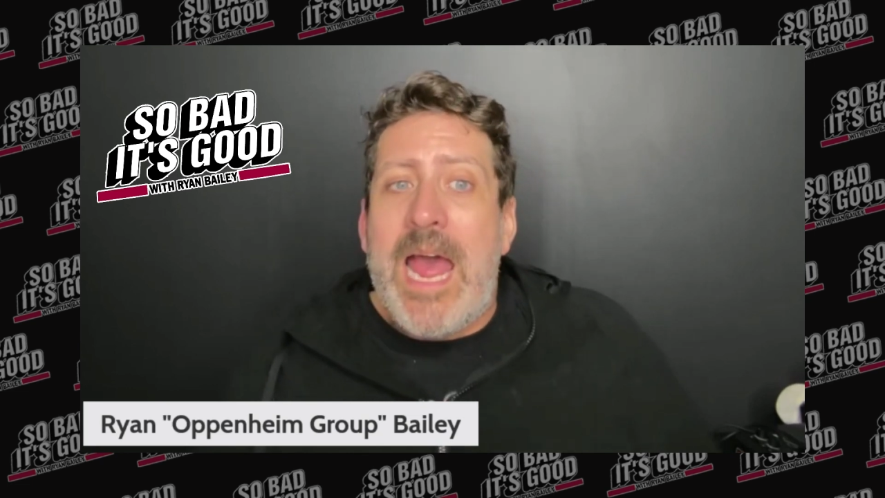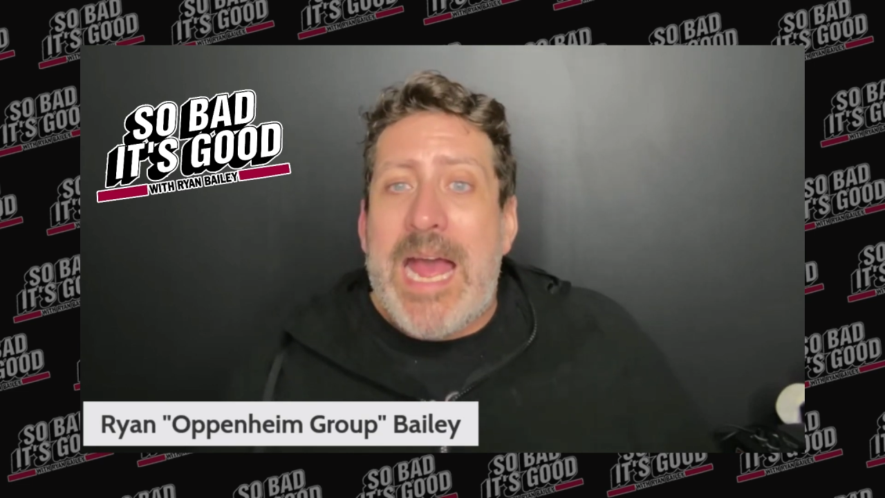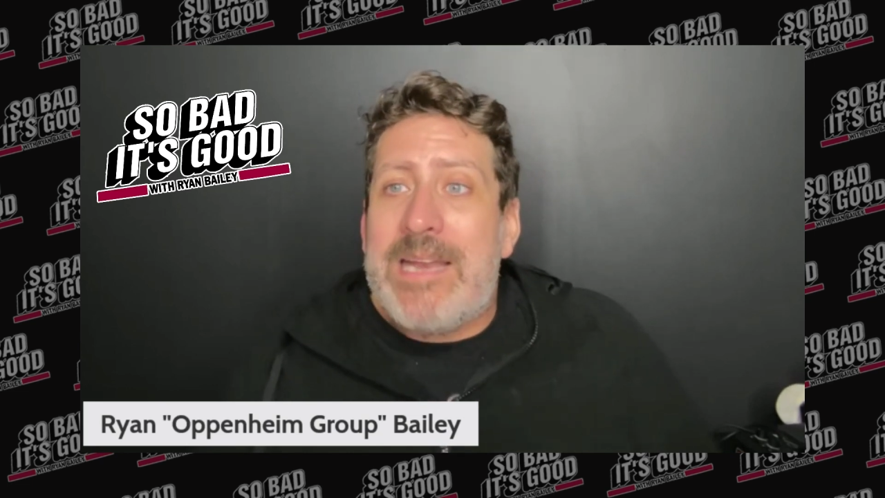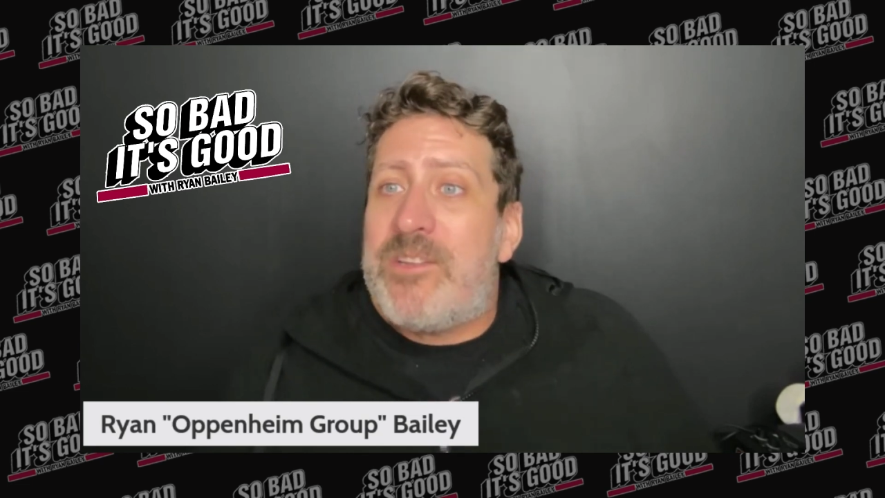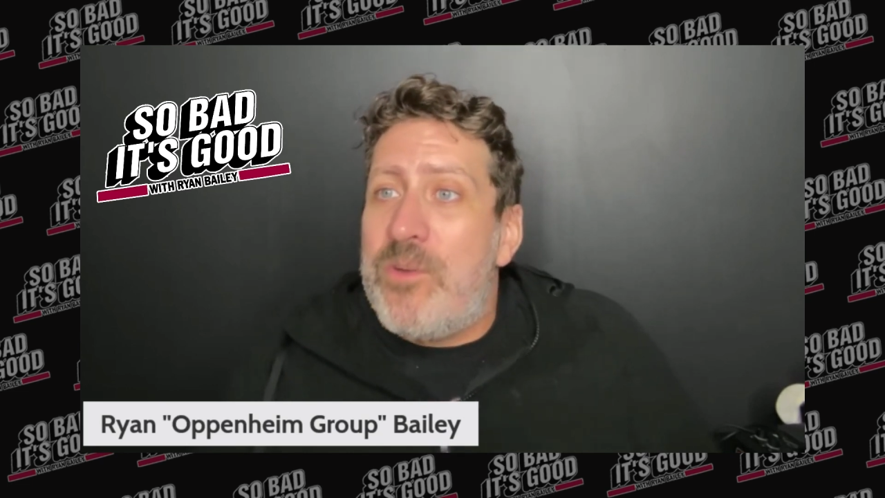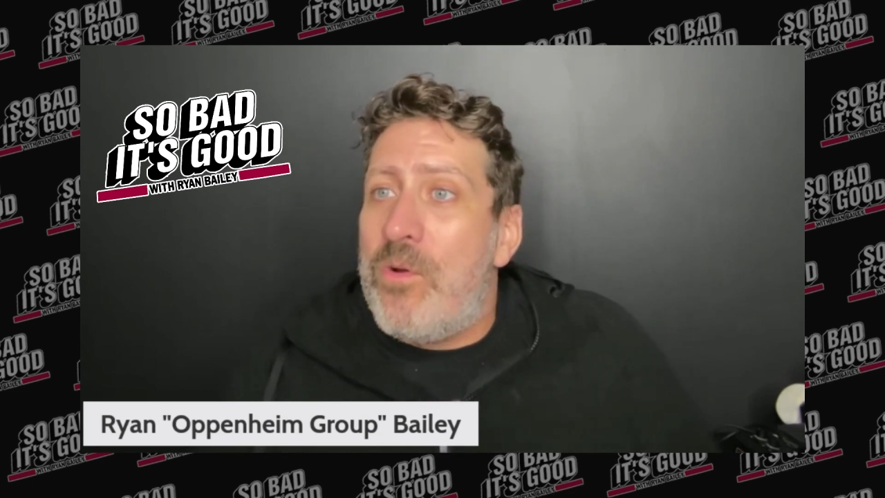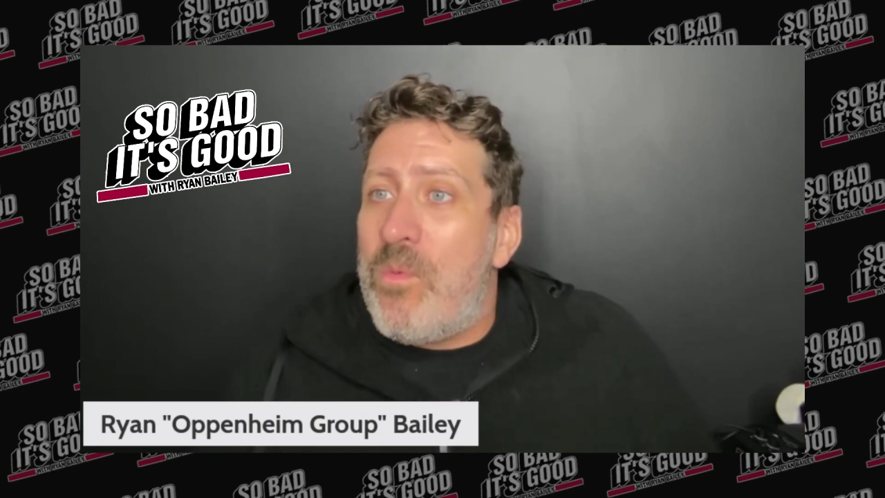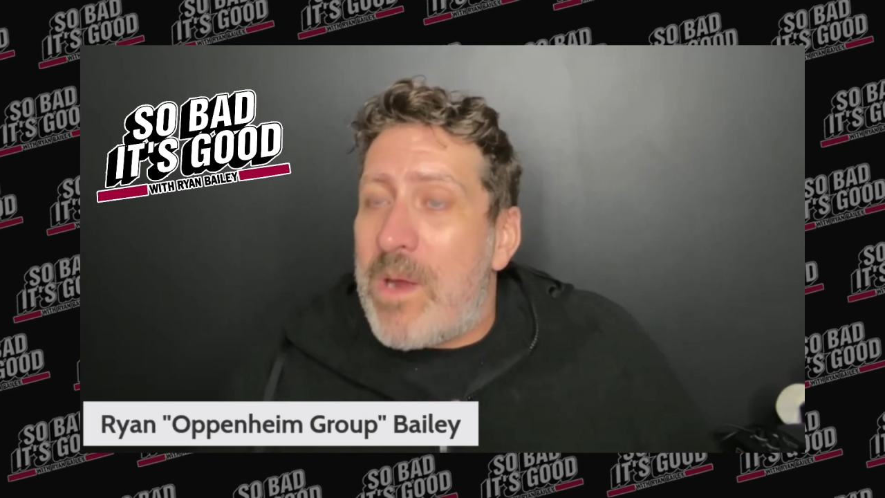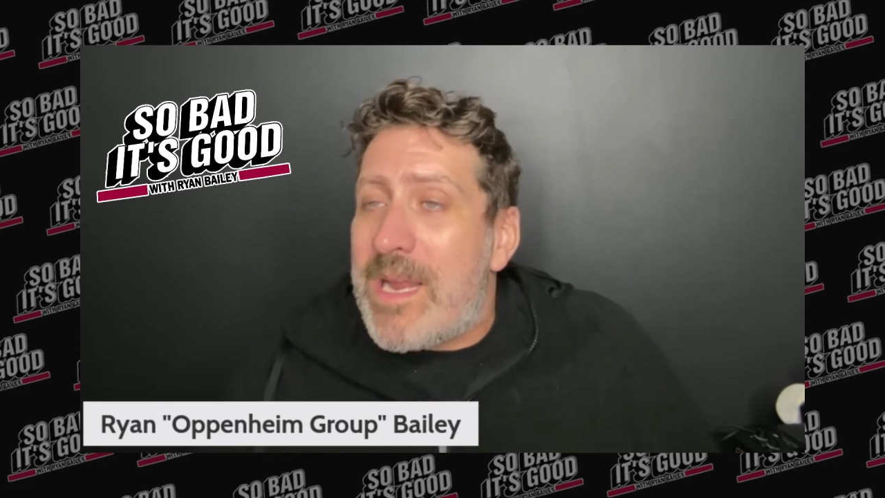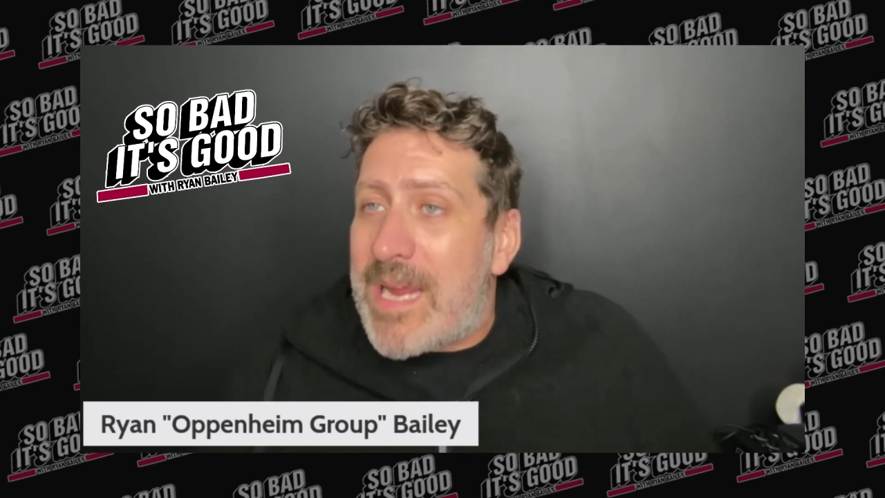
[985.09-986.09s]
and do
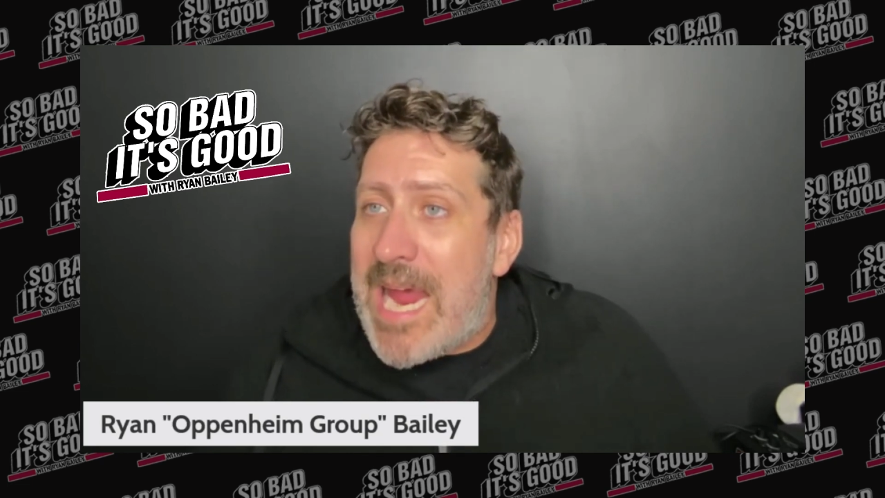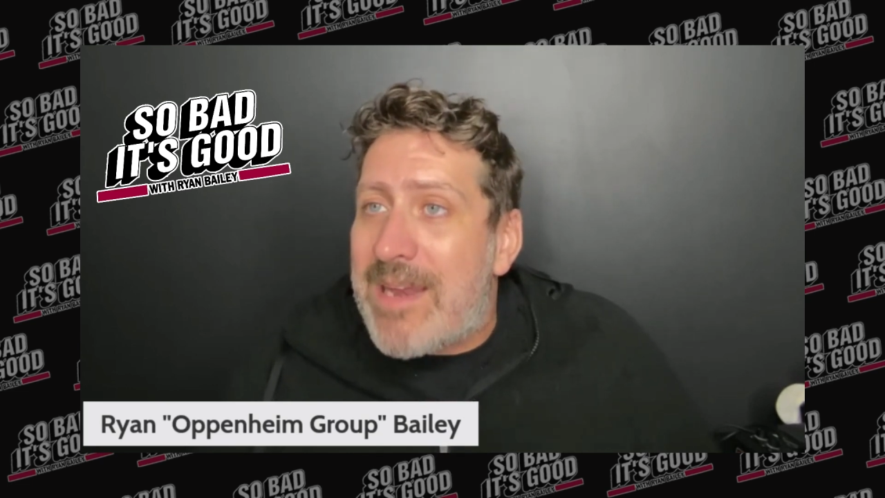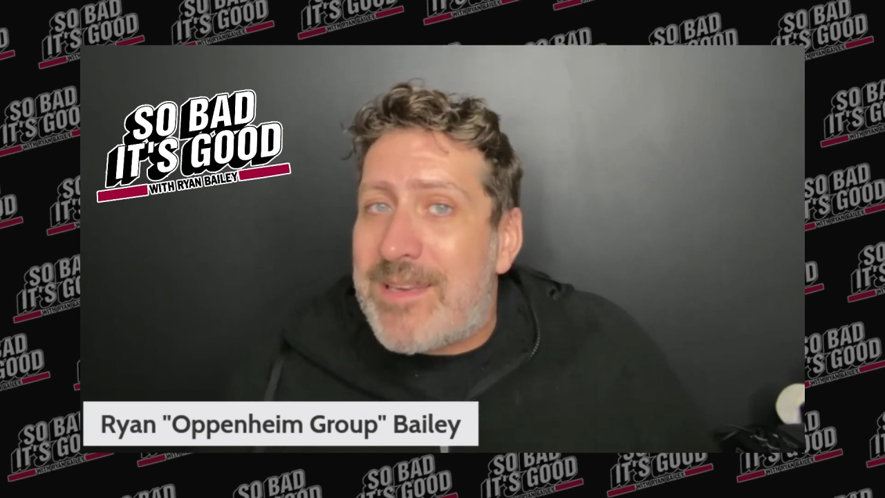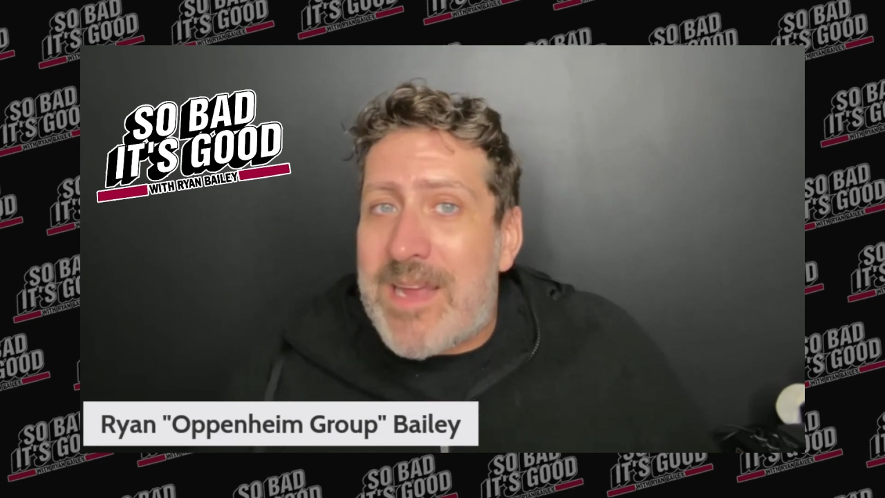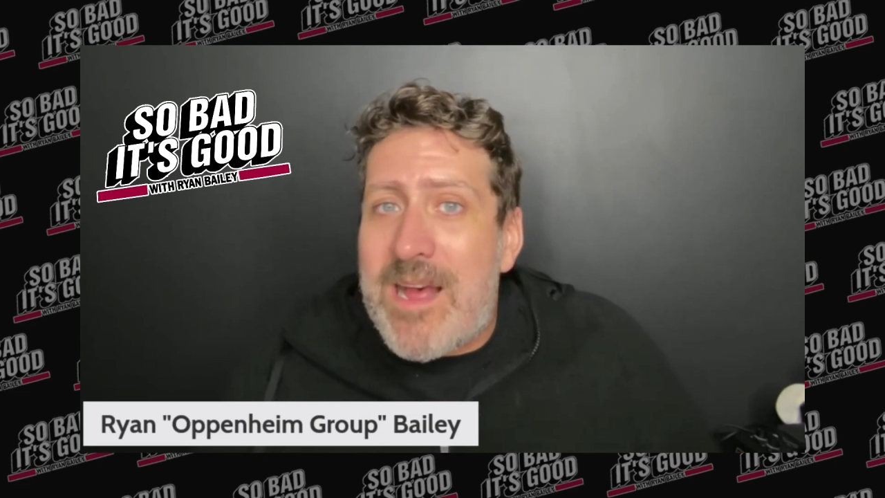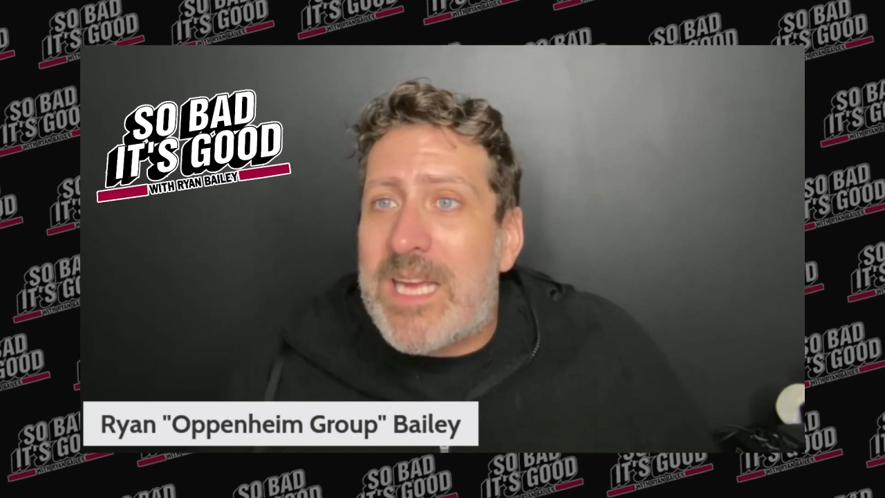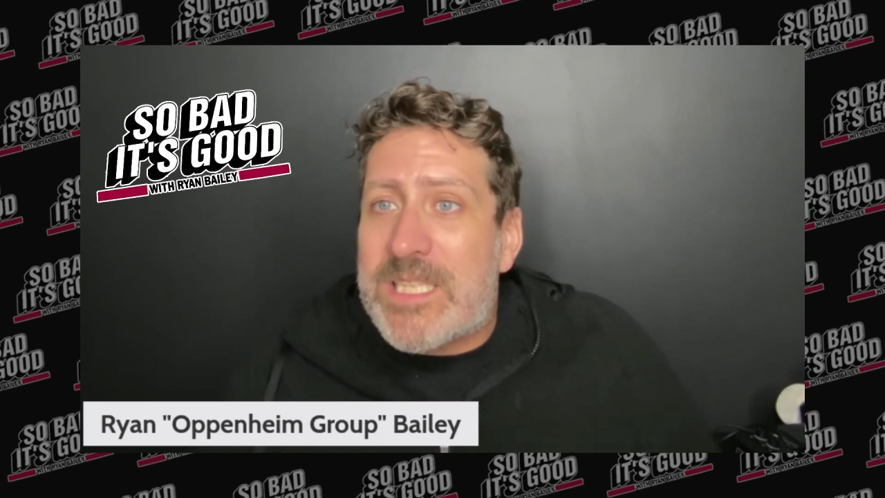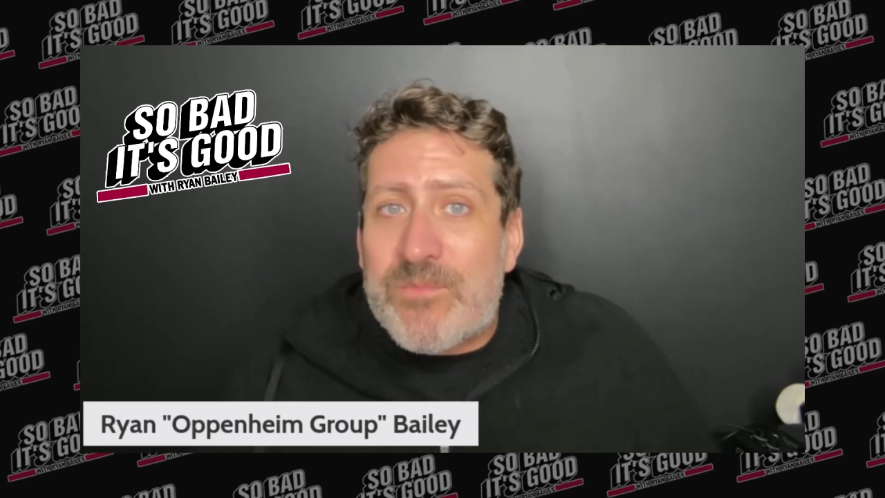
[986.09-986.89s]
what Nick Cannon does,